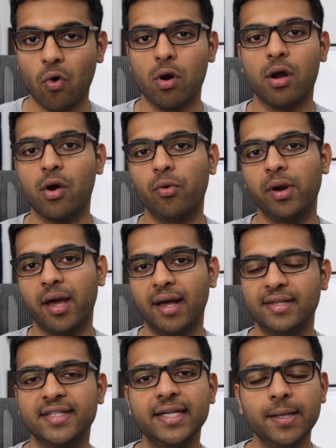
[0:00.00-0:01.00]
all-round
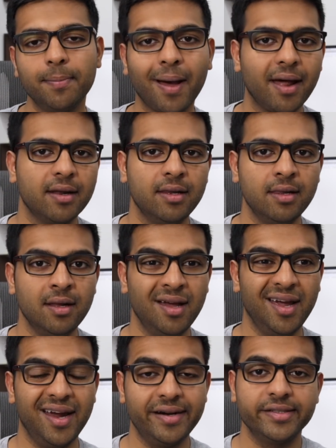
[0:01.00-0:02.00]
LCD panel,
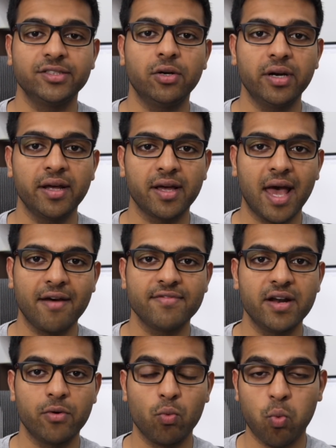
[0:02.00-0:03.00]
it does not have
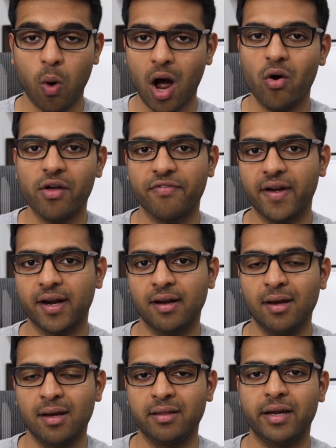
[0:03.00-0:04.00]
that wow effect
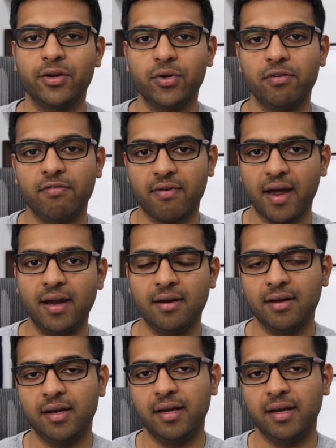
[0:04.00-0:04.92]
that you'd find